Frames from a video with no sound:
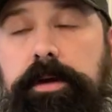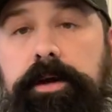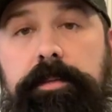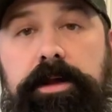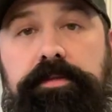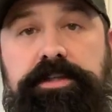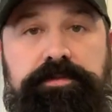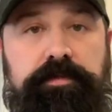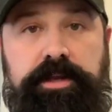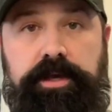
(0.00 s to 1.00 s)
about this
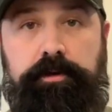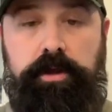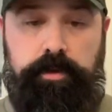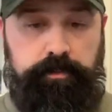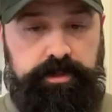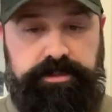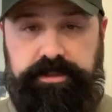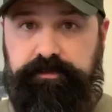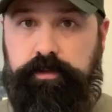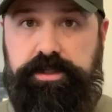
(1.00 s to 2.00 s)
video, please
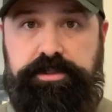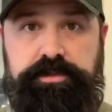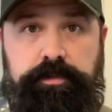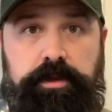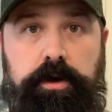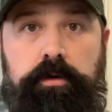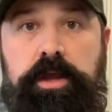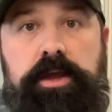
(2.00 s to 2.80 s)
leave questions below.